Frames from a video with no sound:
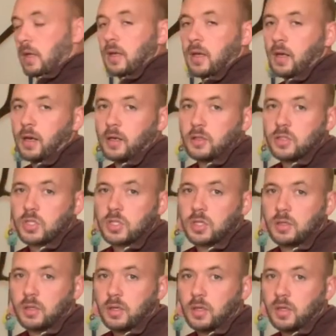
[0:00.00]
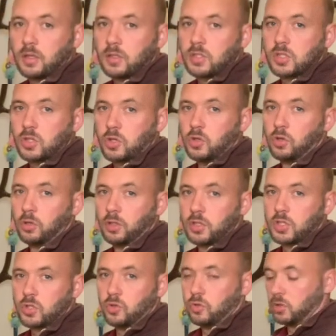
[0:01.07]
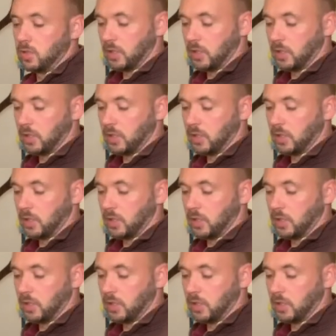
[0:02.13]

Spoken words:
and it's securely stowed.